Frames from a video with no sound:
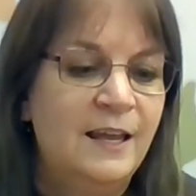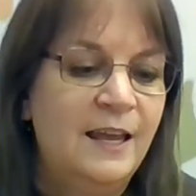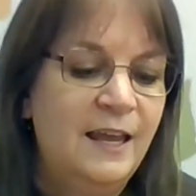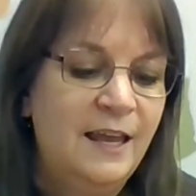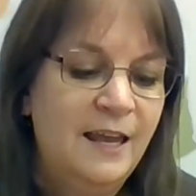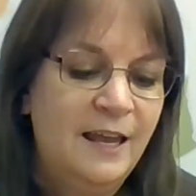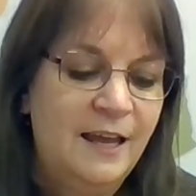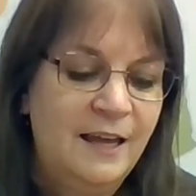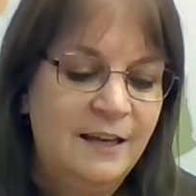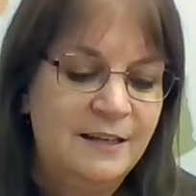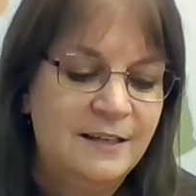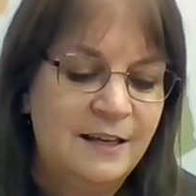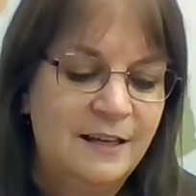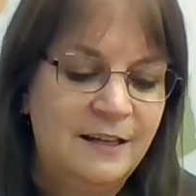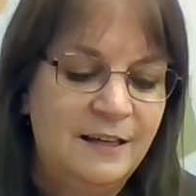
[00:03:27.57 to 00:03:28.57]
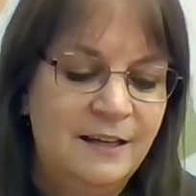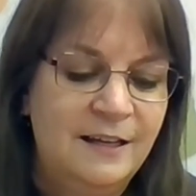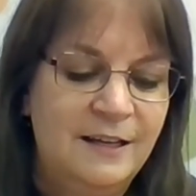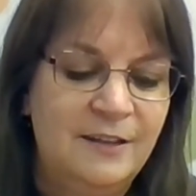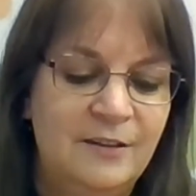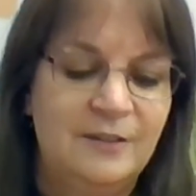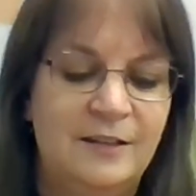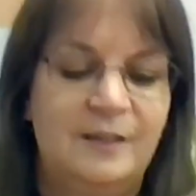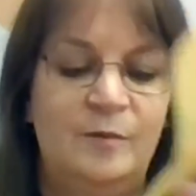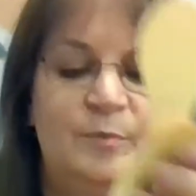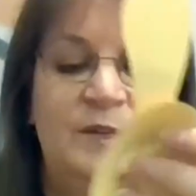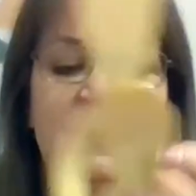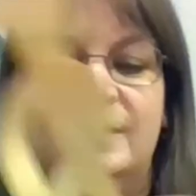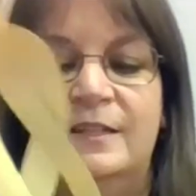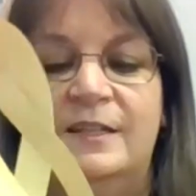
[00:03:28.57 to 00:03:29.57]
and another little
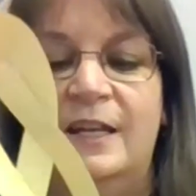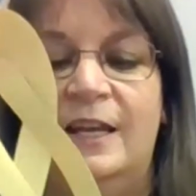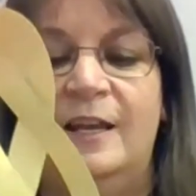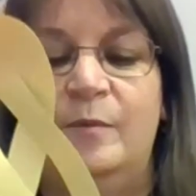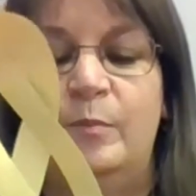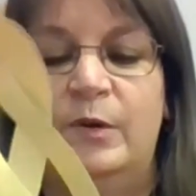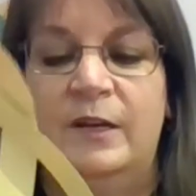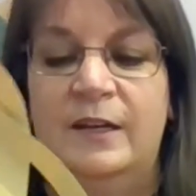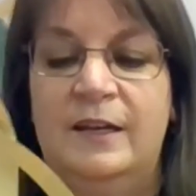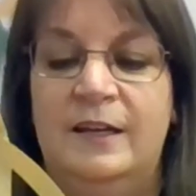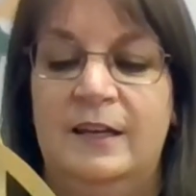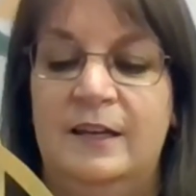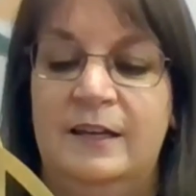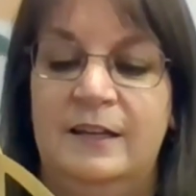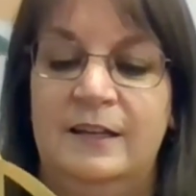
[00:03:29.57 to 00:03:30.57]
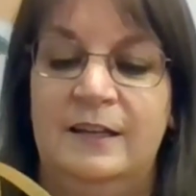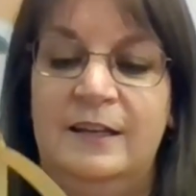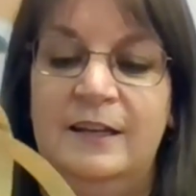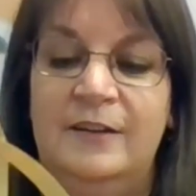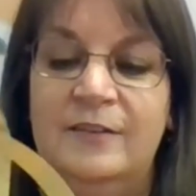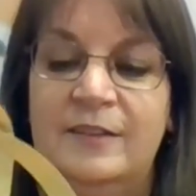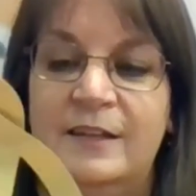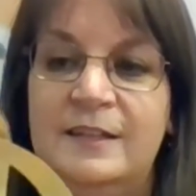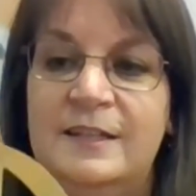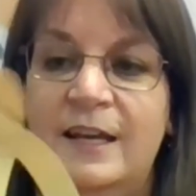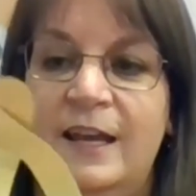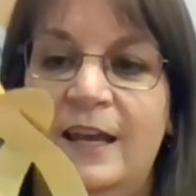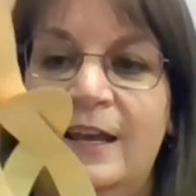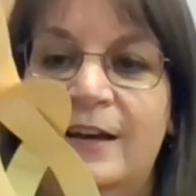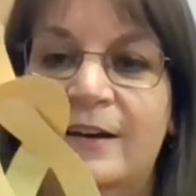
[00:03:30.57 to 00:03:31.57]
piece of tape near the
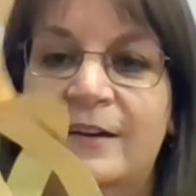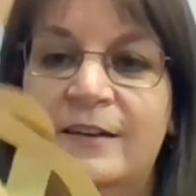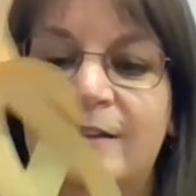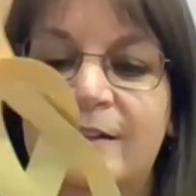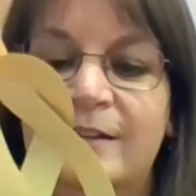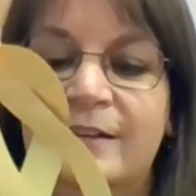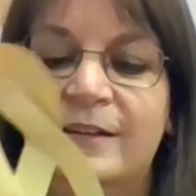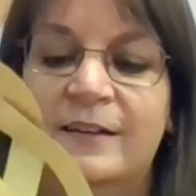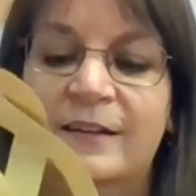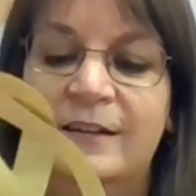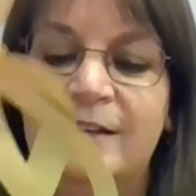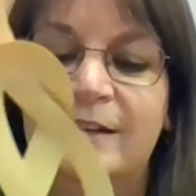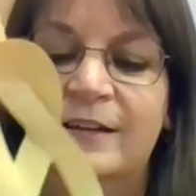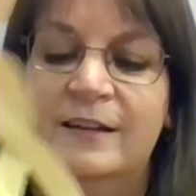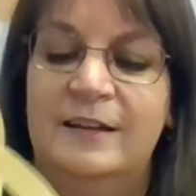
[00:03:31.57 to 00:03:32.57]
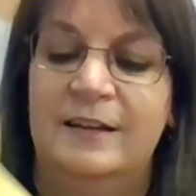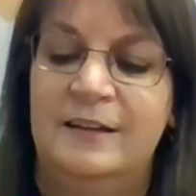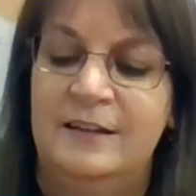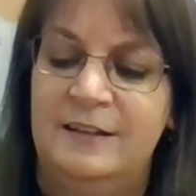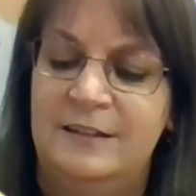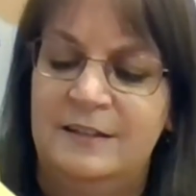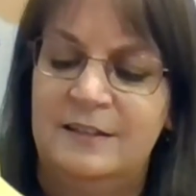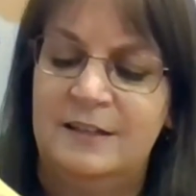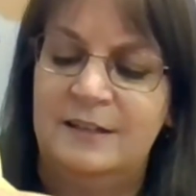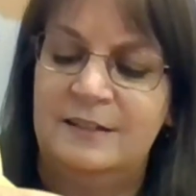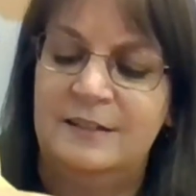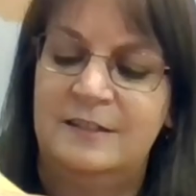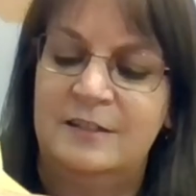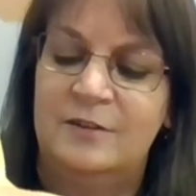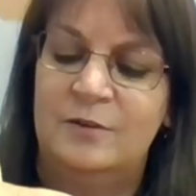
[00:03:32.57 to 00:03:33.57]
tail,
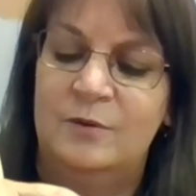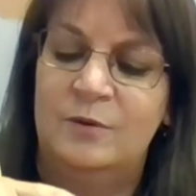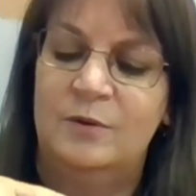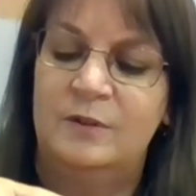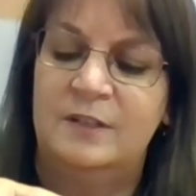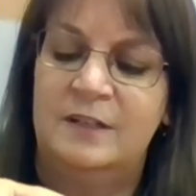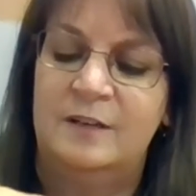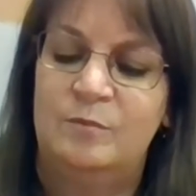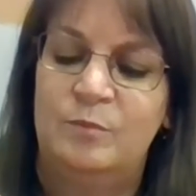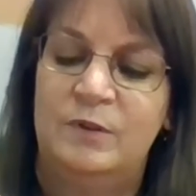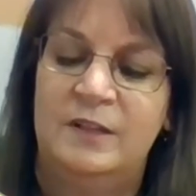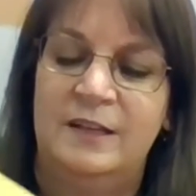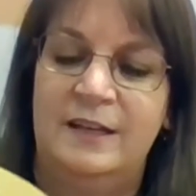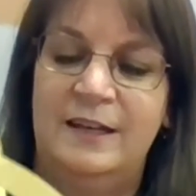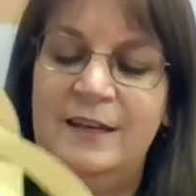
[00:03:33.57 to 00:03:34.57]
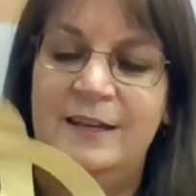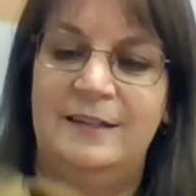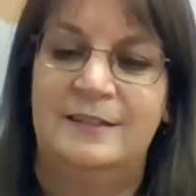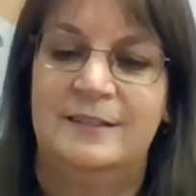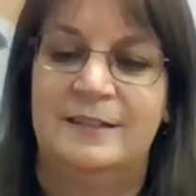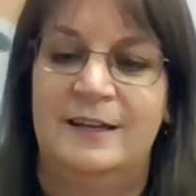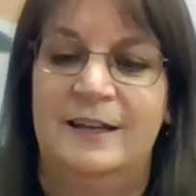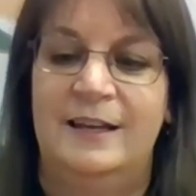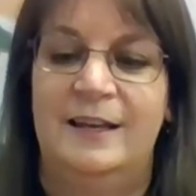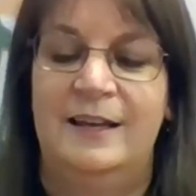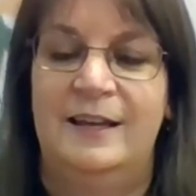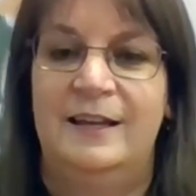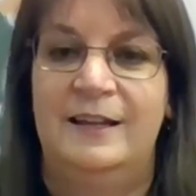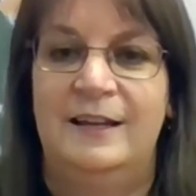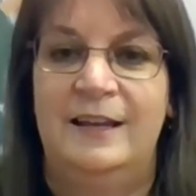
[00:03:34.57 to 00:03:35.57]
just to hold it in place,
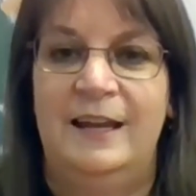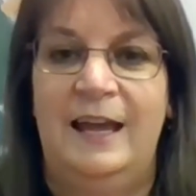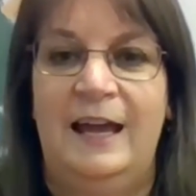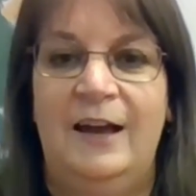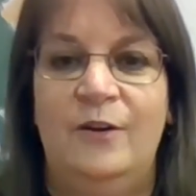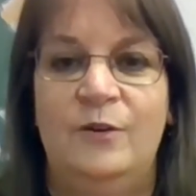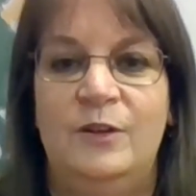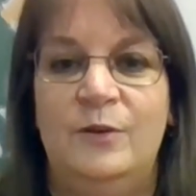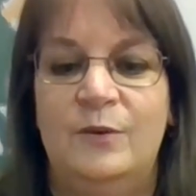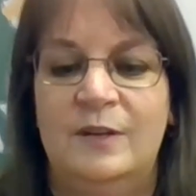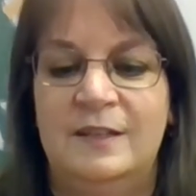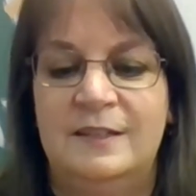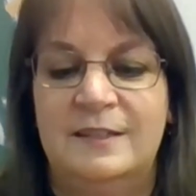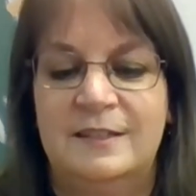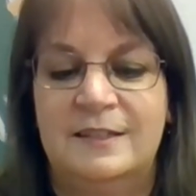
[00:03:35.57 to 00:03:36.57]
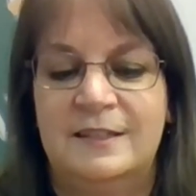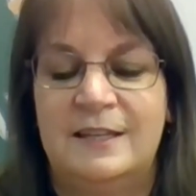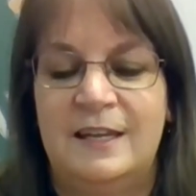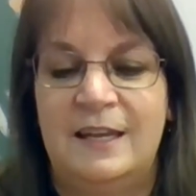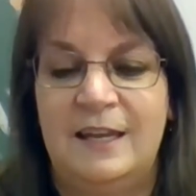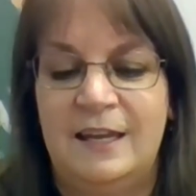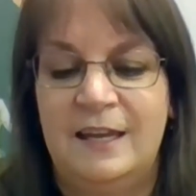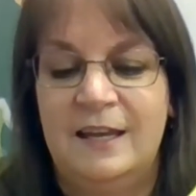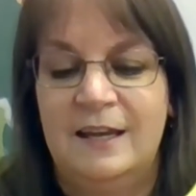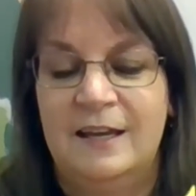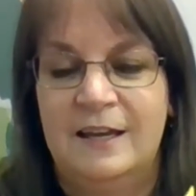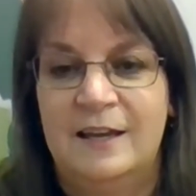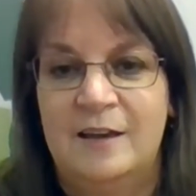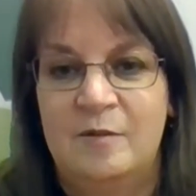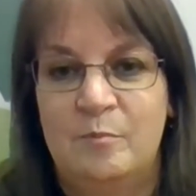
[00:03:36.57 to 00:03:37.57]
now you can see
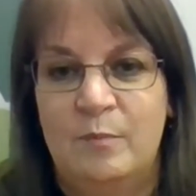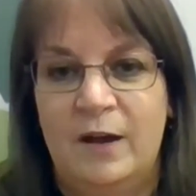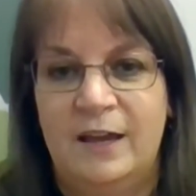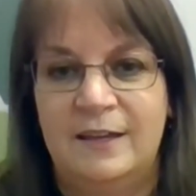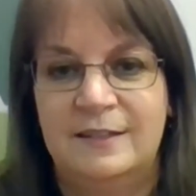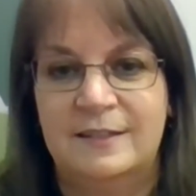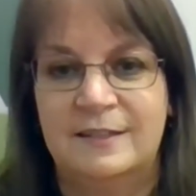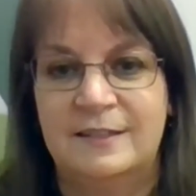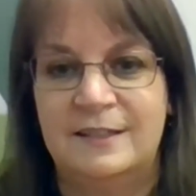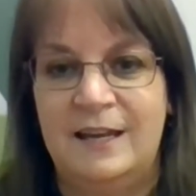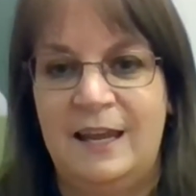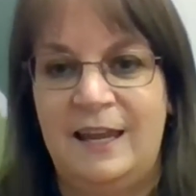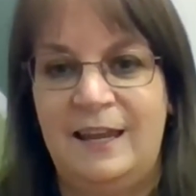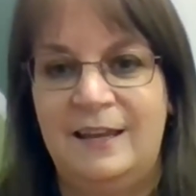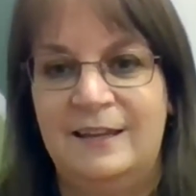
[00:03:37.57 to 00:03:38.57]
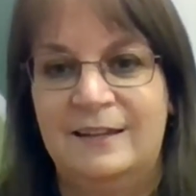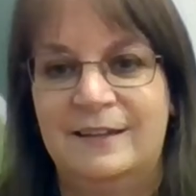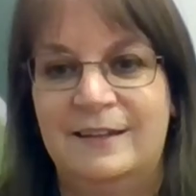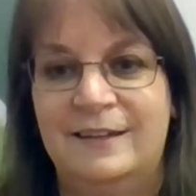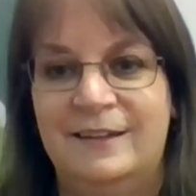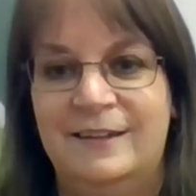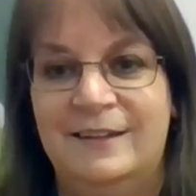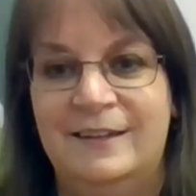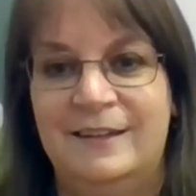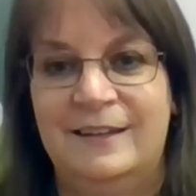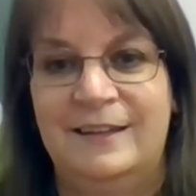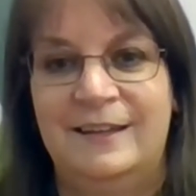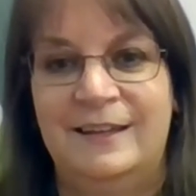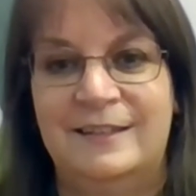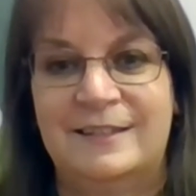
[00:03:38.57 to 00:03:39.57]
my snake
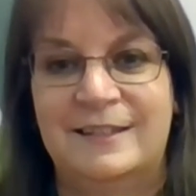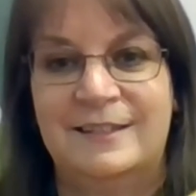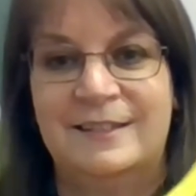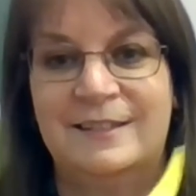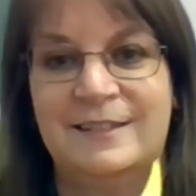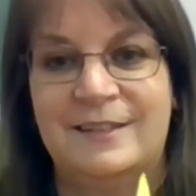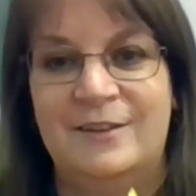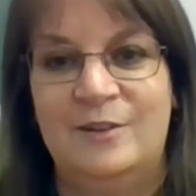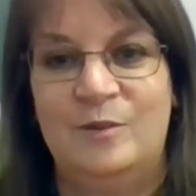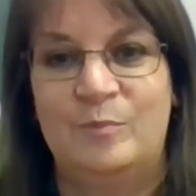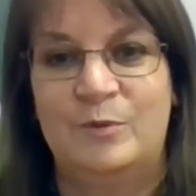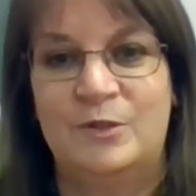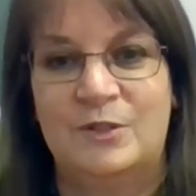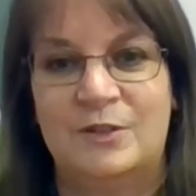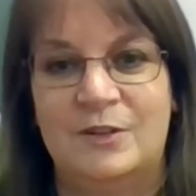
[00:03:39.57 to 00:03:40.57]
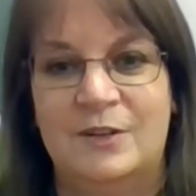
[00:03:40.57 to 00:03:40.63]
is a sculpture,